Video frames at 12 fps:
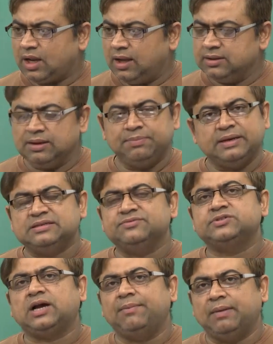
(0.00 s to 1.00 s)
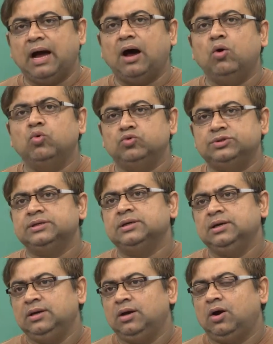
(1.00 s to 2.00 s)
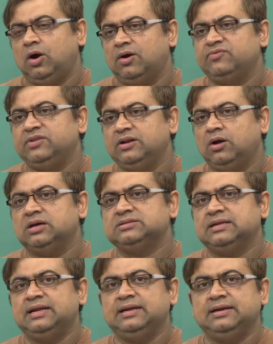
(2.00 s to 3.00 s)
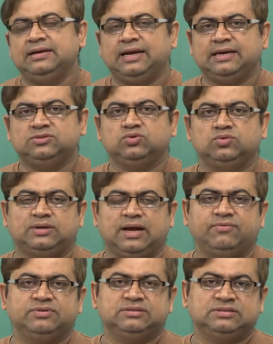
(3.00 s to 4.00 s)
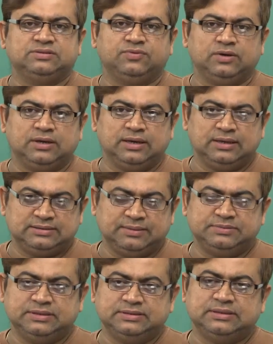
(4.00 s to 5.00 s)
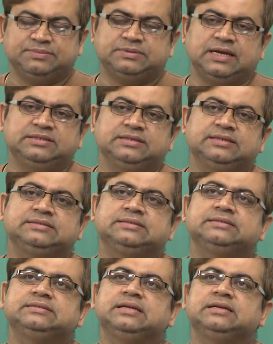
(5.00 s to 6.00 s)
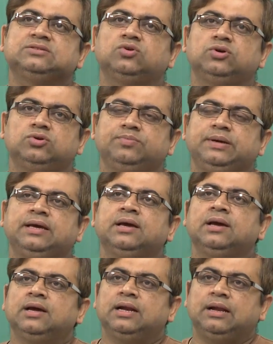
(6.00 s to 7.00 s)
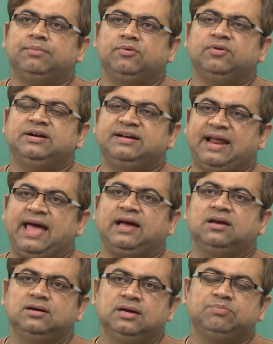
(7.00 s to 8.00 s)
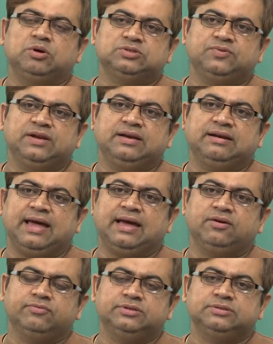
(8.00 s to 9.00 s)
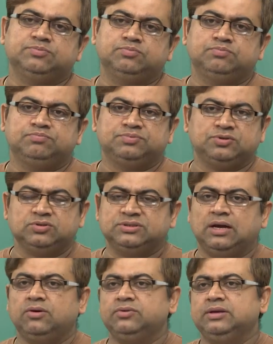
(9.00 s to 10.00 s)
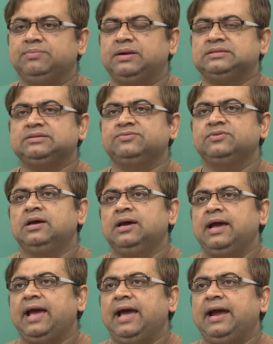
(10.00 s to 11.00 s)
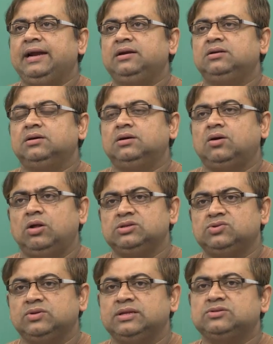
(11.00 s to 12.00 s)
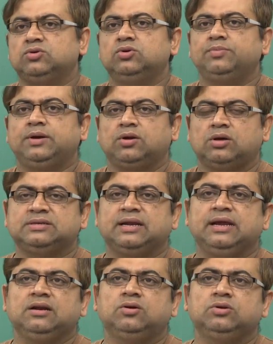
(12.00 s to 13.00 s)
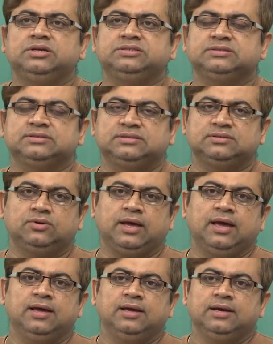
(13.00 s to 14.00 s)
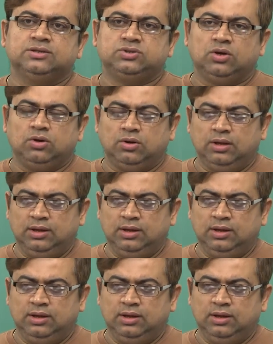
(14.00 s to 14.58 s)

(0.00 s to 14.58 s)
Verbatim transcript: depressives come out of the nozzle and it has to traverse for a substantial distance there is going to be number one drag atmospheric drag which slows down the abrasive and uh, also there is going to be cross grain collisions. Okay. So,